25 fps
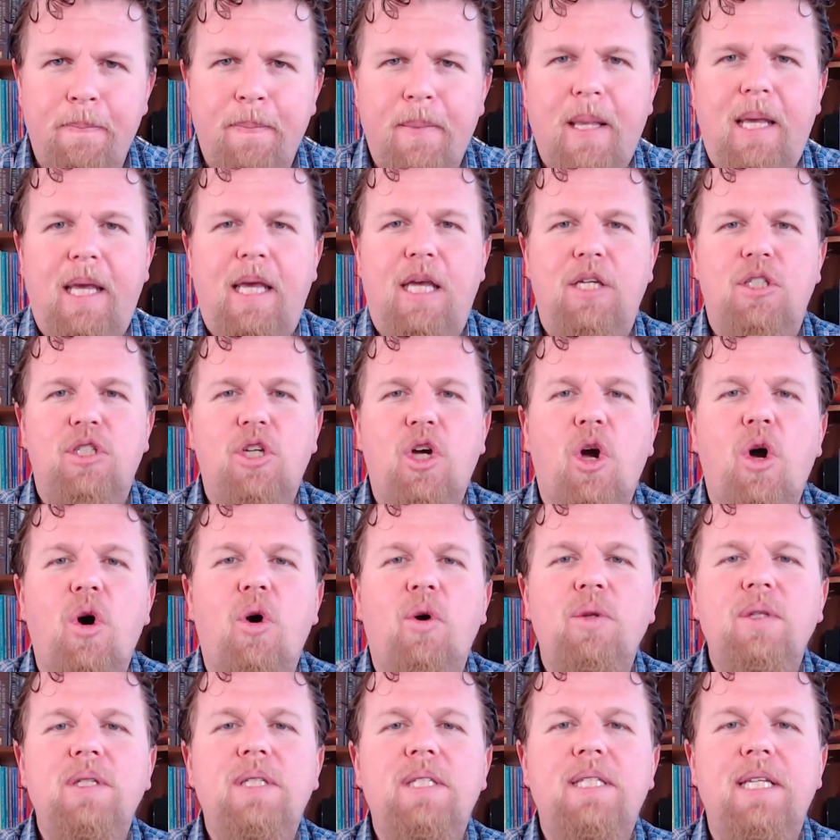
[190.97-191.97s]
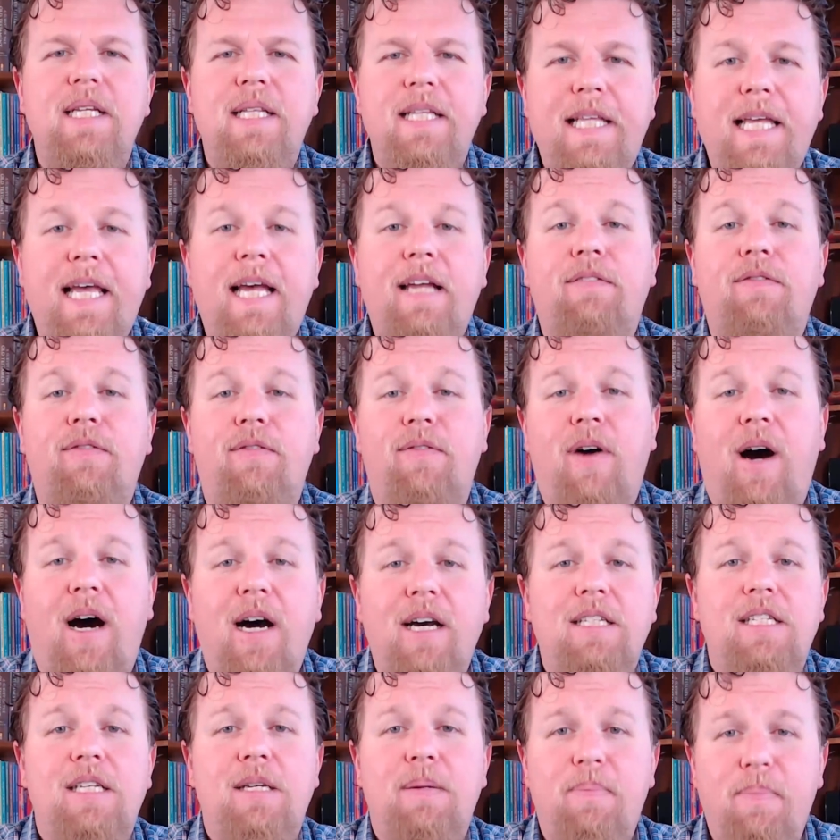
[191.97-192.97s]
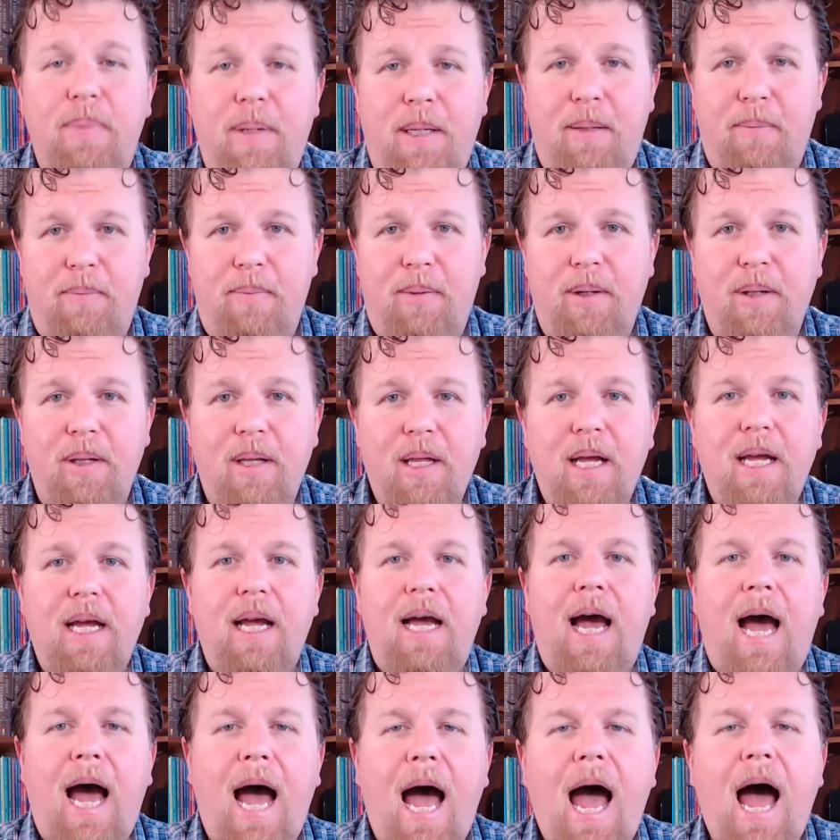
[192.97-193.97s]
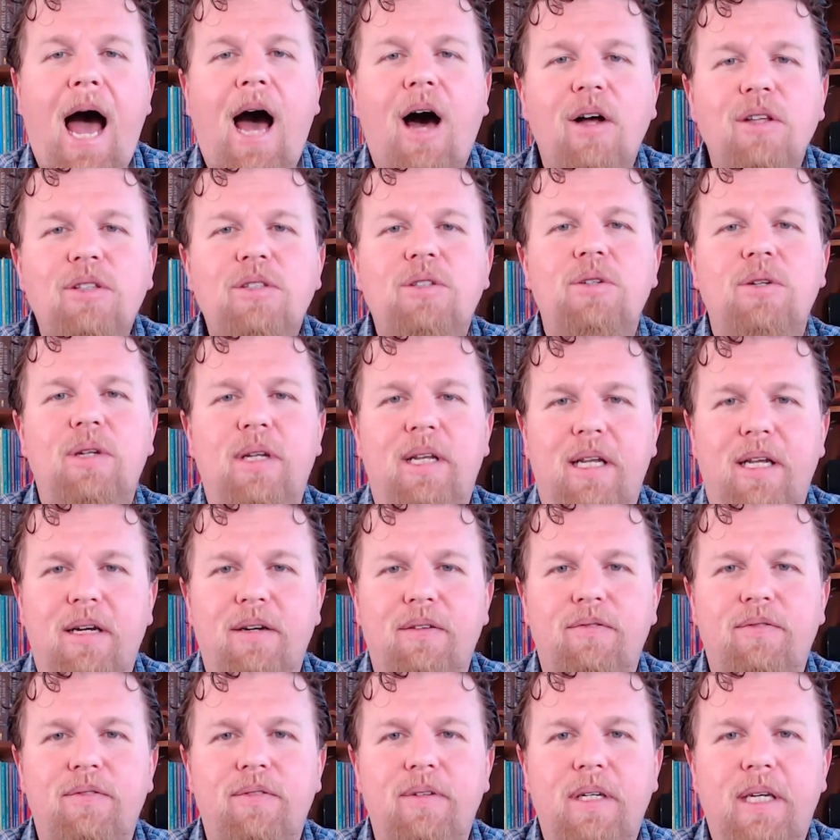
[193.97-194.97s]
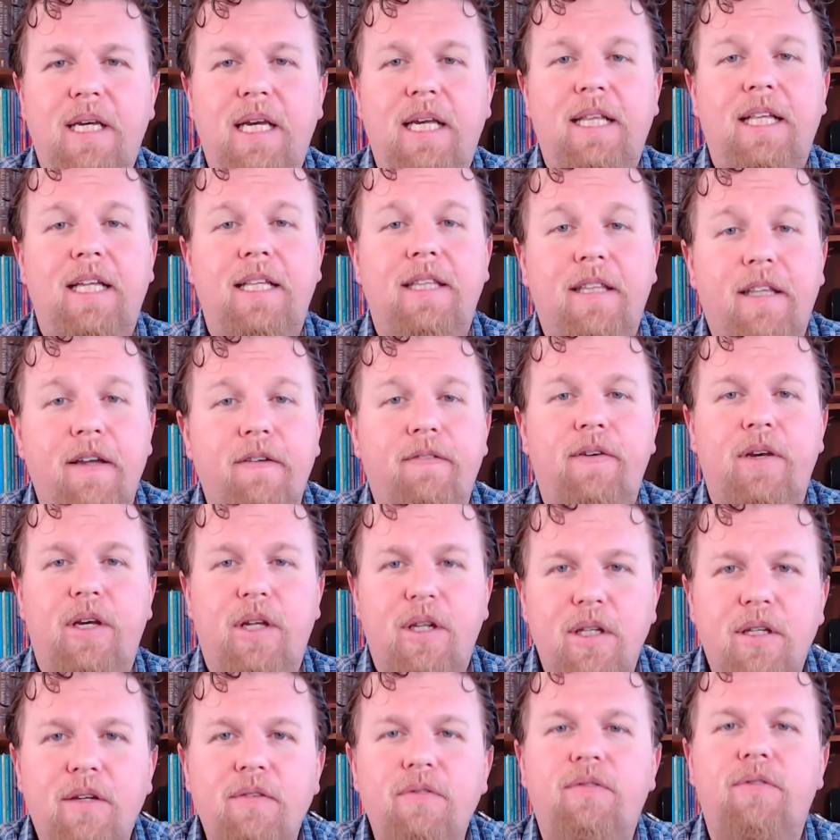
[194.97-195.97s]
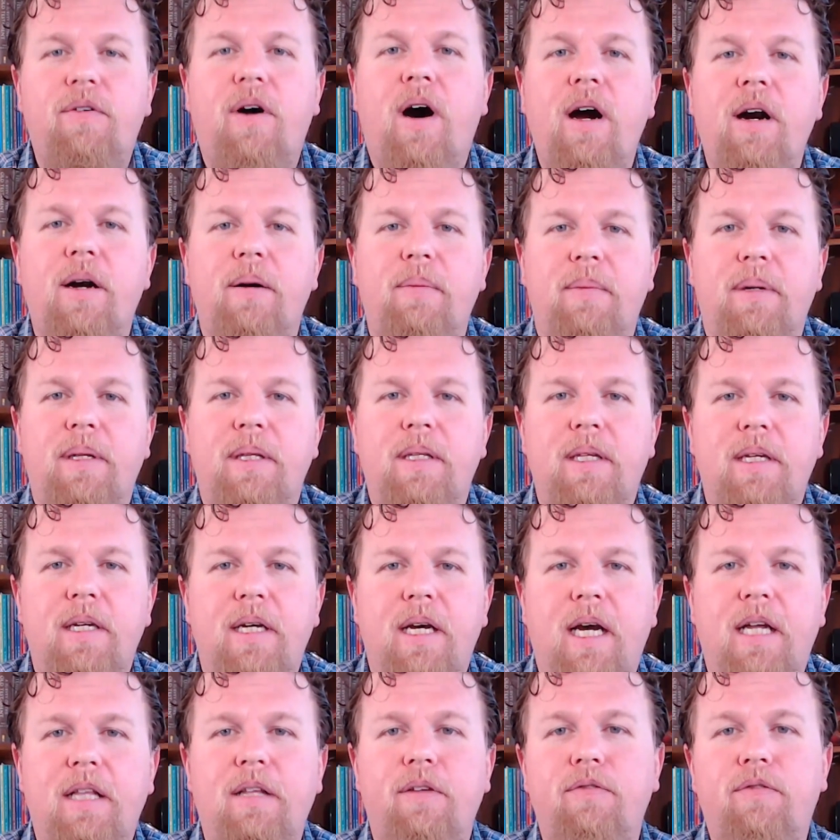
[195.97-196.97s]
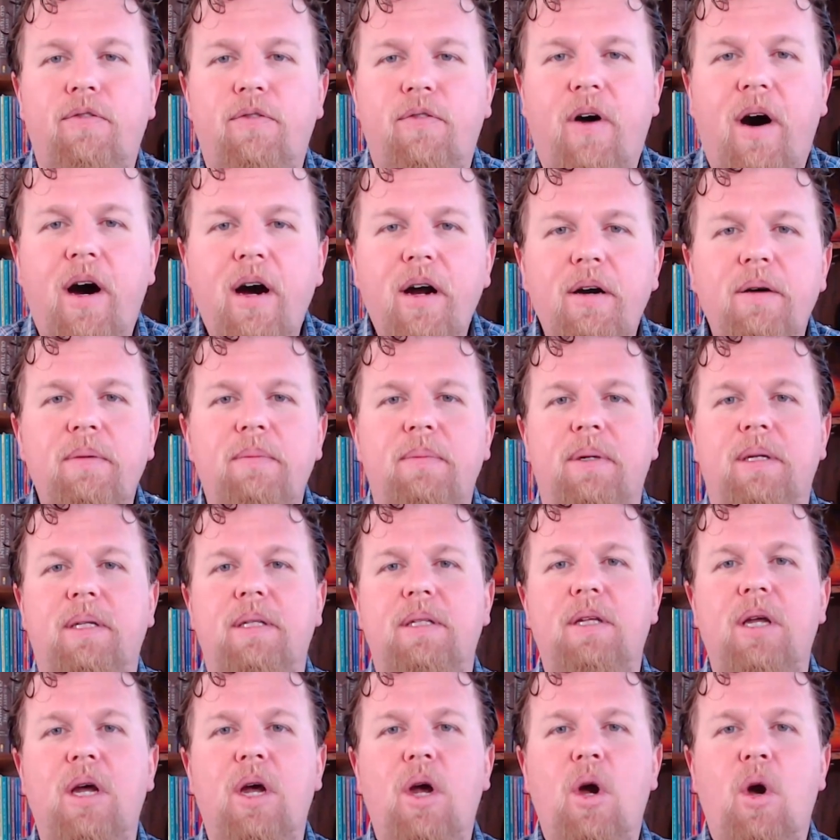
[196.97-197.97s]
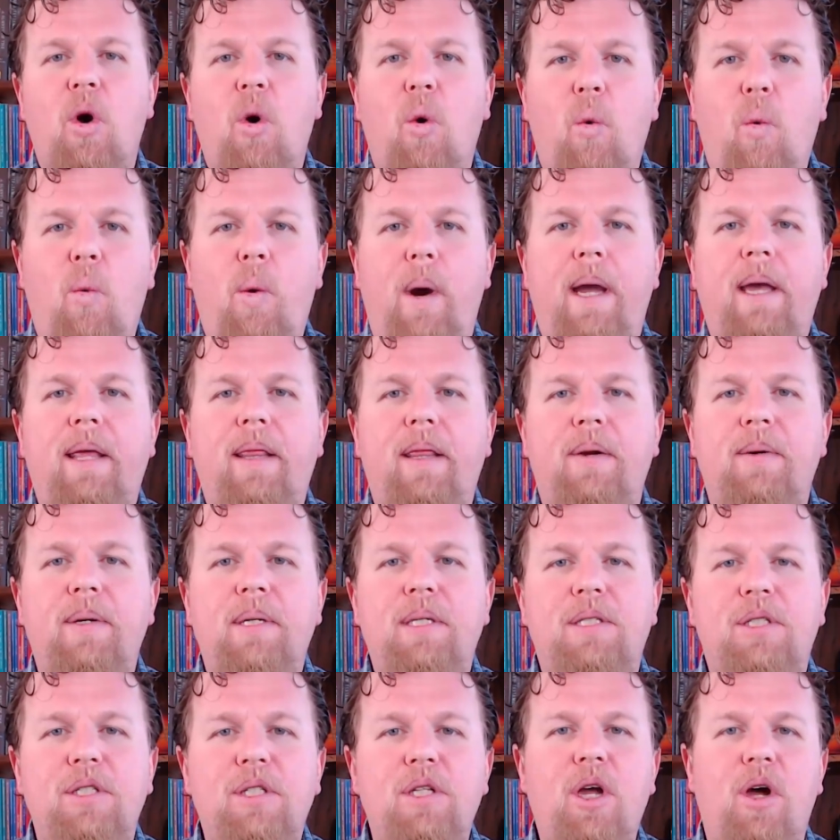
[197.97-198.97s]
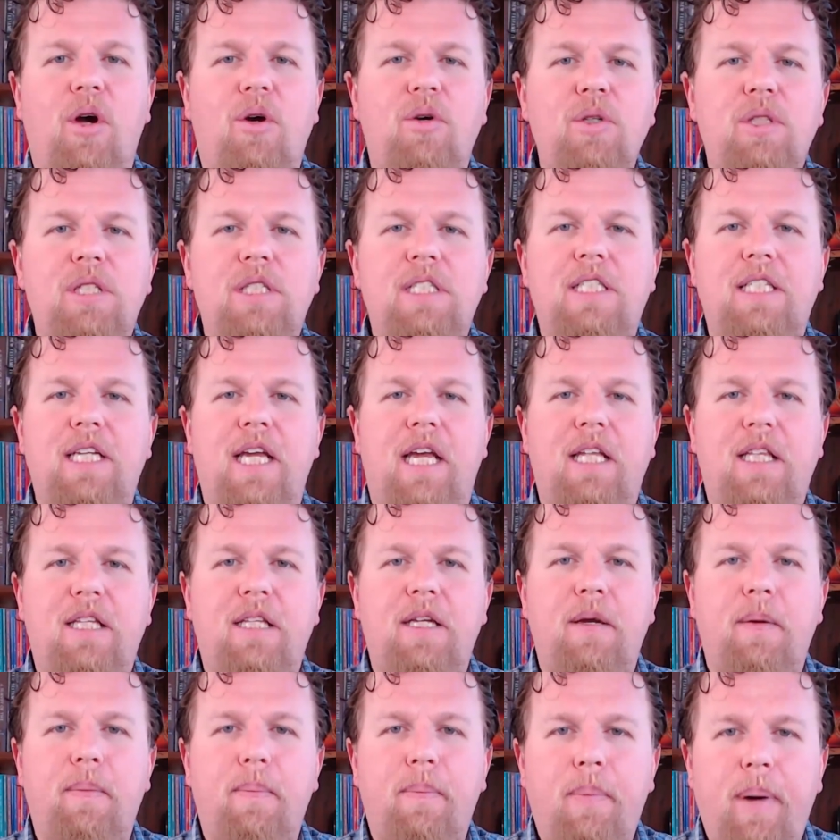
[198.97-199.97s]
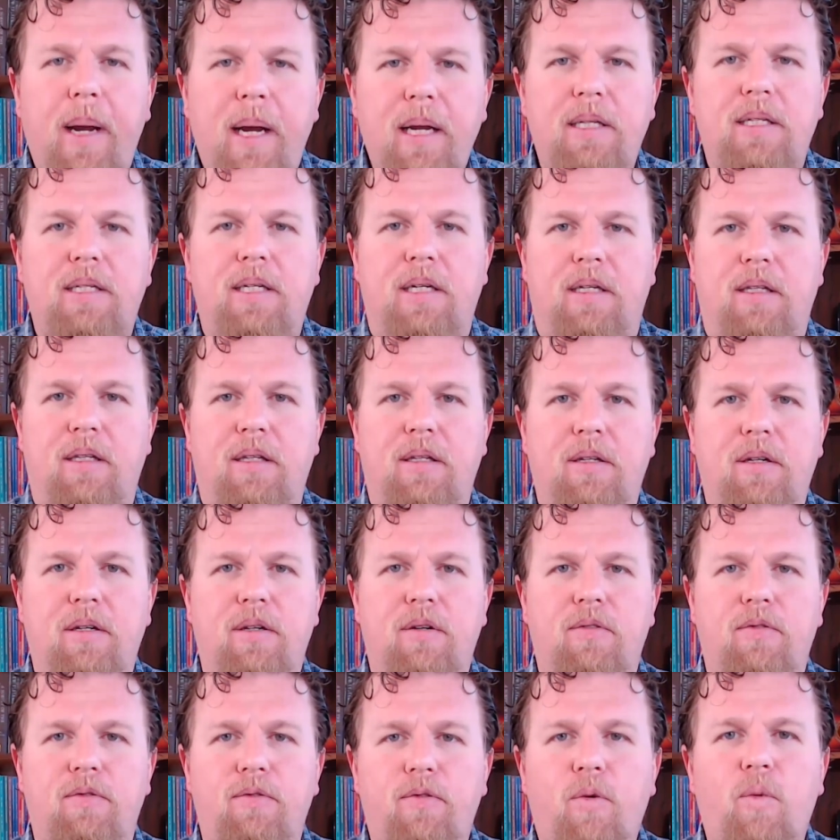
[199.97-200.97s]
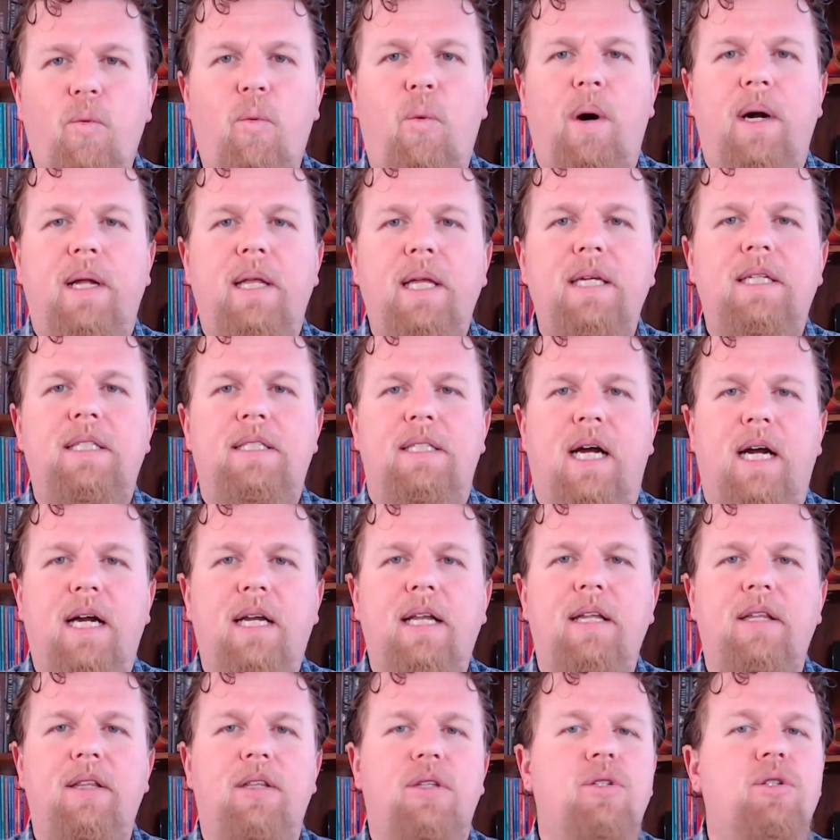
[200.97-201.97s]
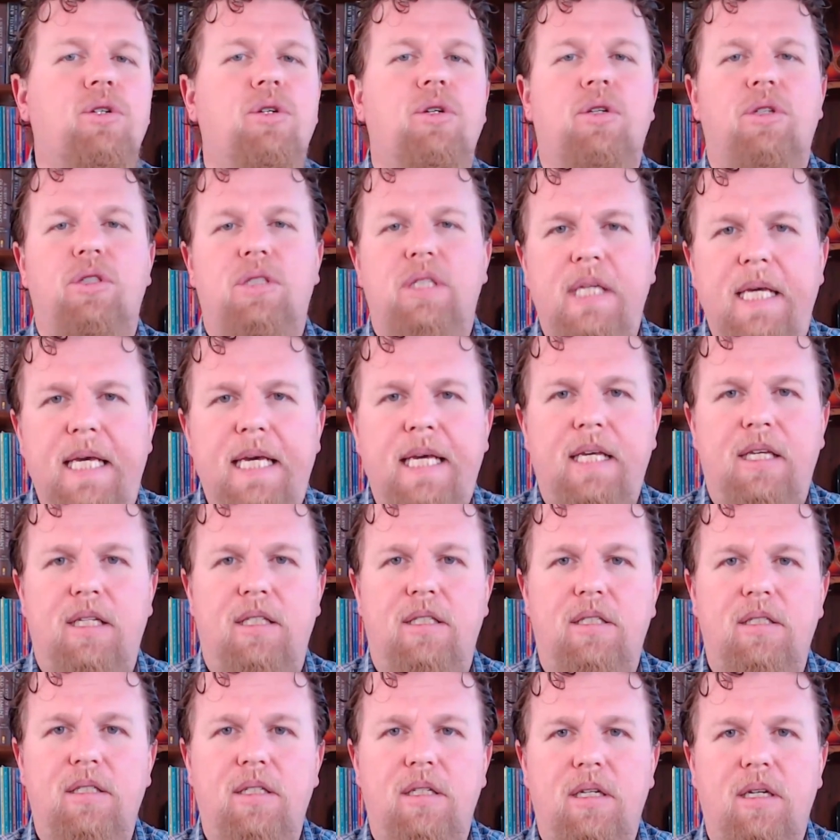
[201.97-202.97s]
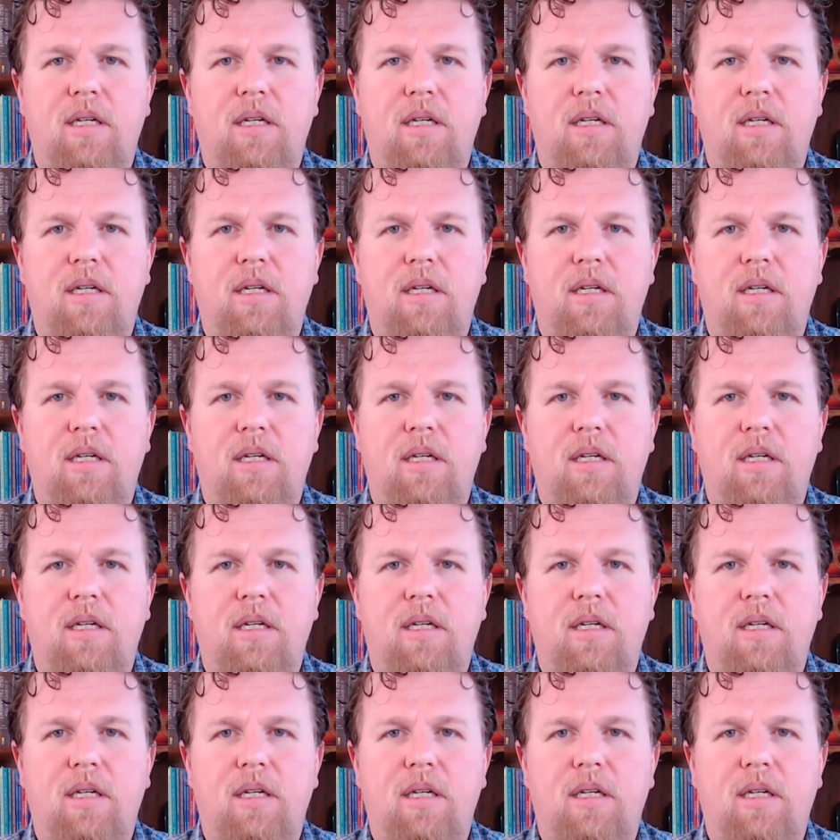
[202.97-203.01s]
he's constantly advising people how to live in a difficult environment, an environment where there is no set pattern for what exactly the church is.